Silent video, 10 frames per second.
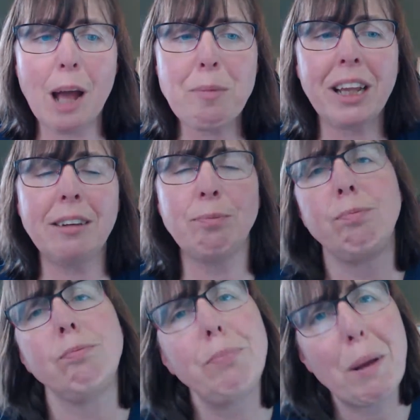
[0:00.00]
I mean,
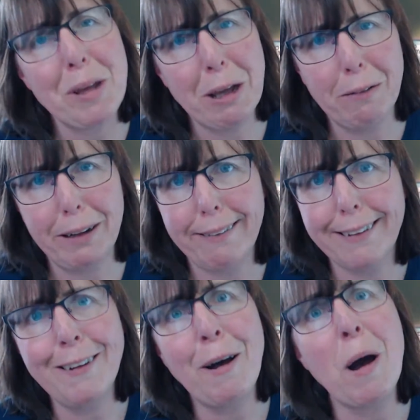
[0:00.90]
Baby Yoda,
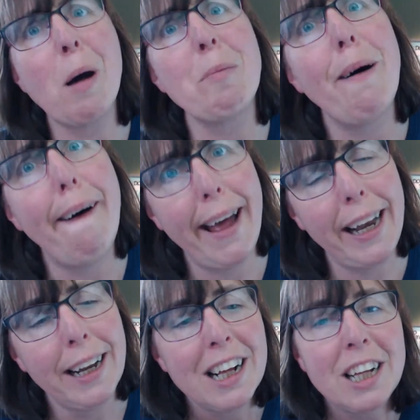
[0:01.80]
come
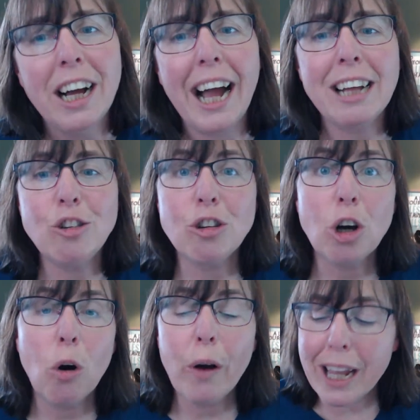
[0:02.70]
on. And
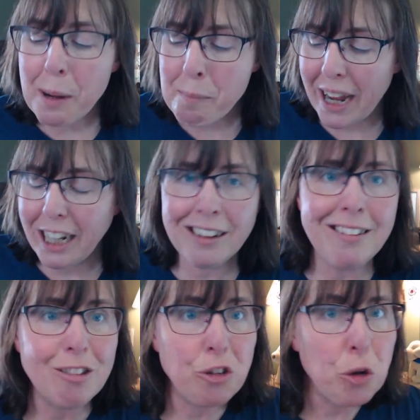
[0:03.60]
so in my
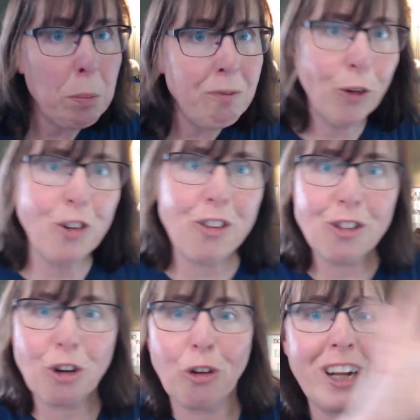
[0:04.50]
consume
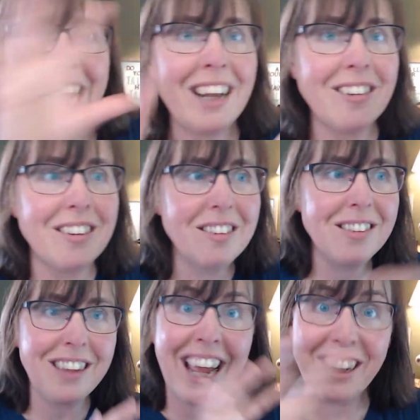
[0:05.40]
versus create
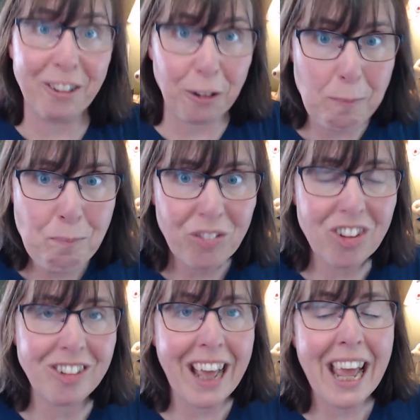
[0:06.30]
cycle
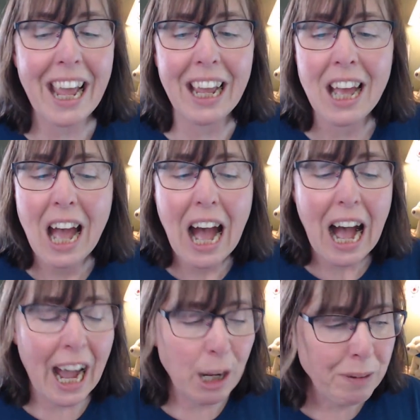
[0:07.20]
today,
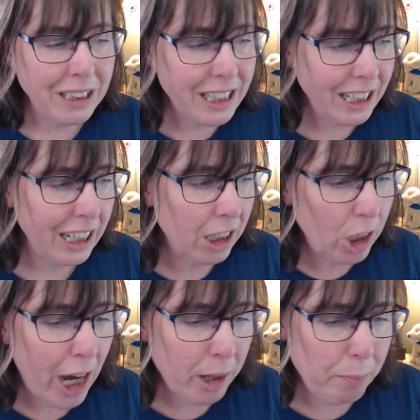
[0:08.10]
I've been thinking a
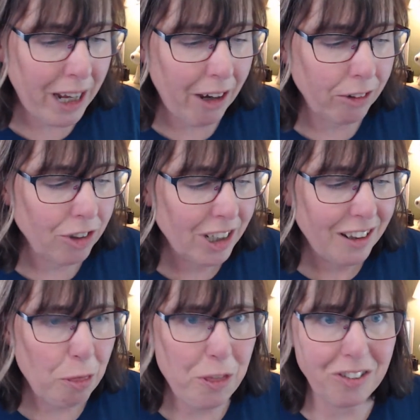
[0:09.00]
lot about
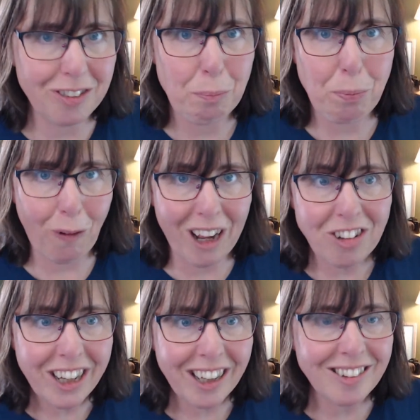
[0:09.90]
this
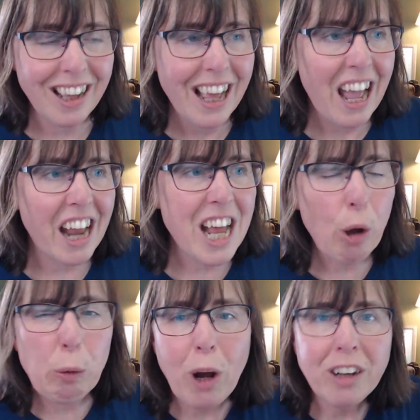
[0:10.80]
project and
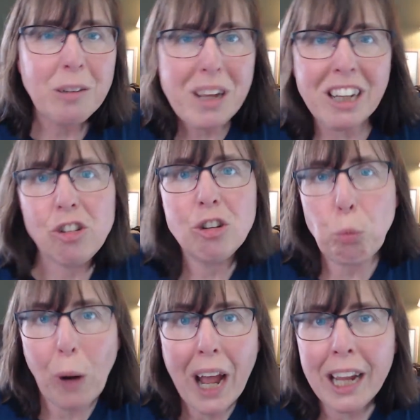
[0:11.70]
how I wanted to make it just
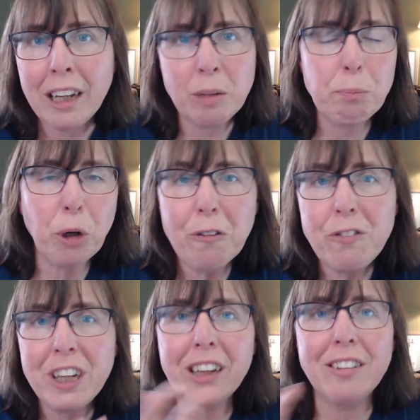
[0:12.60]
right and
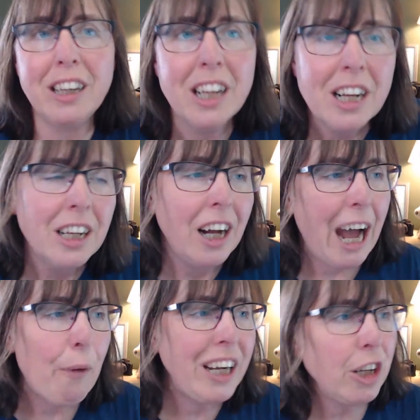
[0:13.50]
perfect and
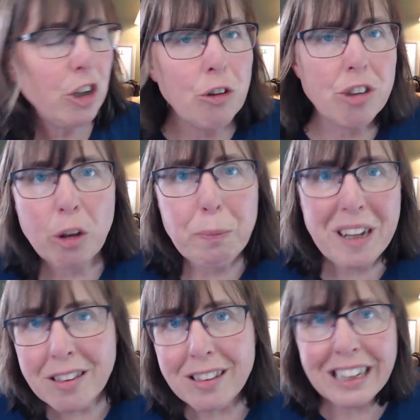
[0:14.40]
how I can use all the
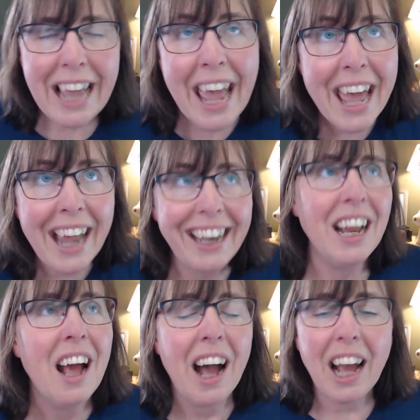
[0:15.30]
pieces again. And
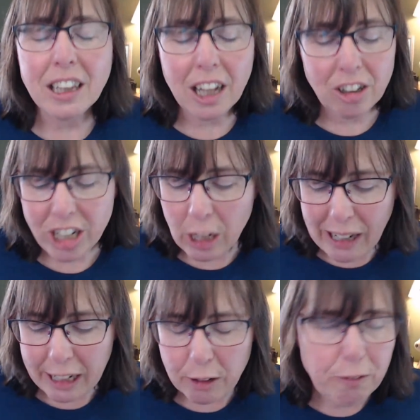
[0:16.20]
I thought, you know
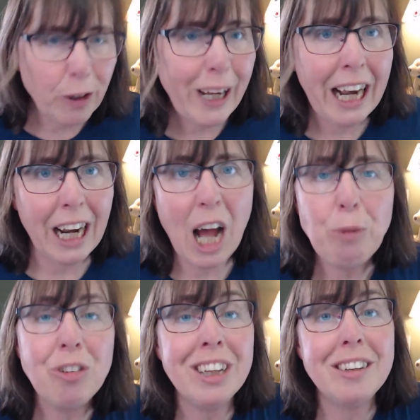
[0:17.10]
what? Forget it.
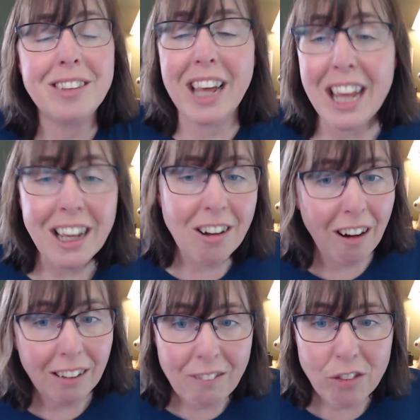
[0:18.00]
I'm just going to take
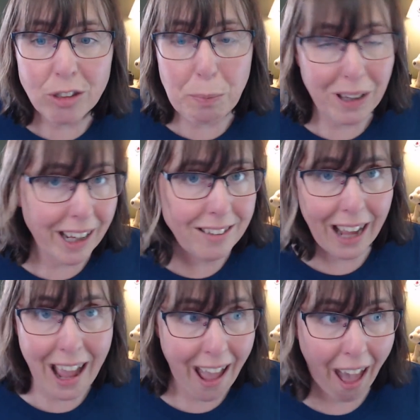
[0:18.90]
all of the supplies
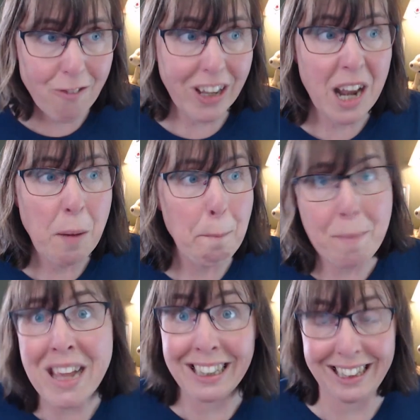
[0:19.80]
I have and
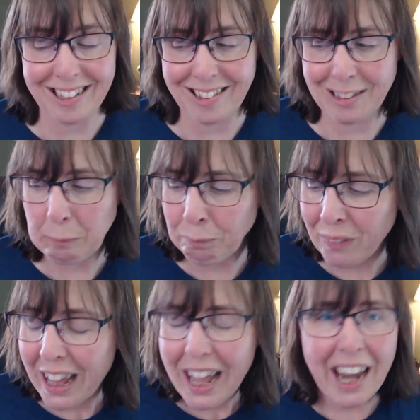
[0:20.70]
make this.
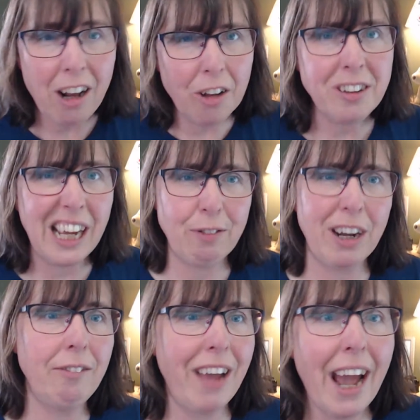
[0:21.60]
And also, I have
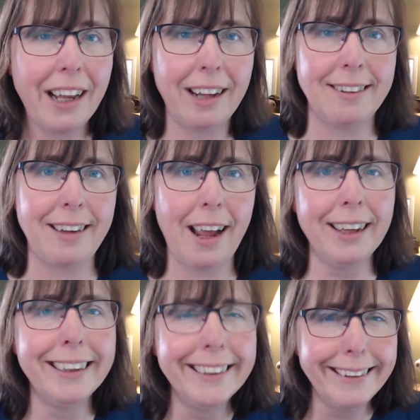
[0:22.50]
kind of a headache
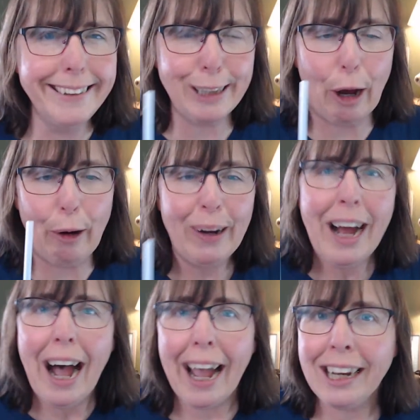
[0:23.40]
today. So
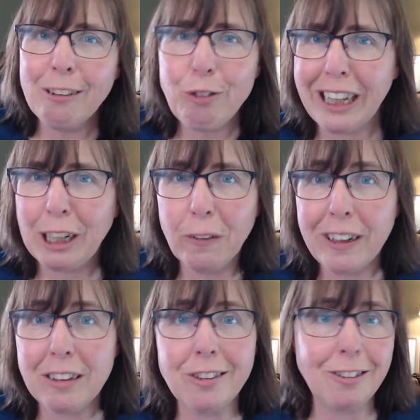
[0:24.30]
I didn't feel like
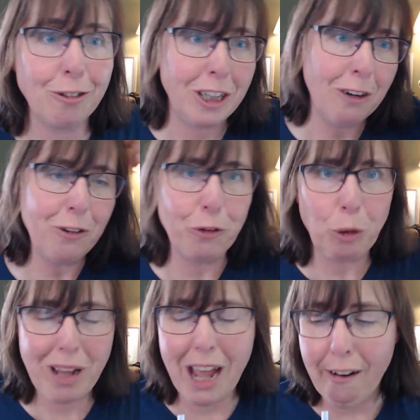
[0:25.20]
going to the studio and
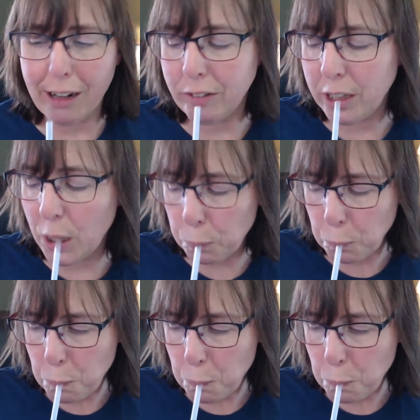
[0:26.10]
doing my hair and everything.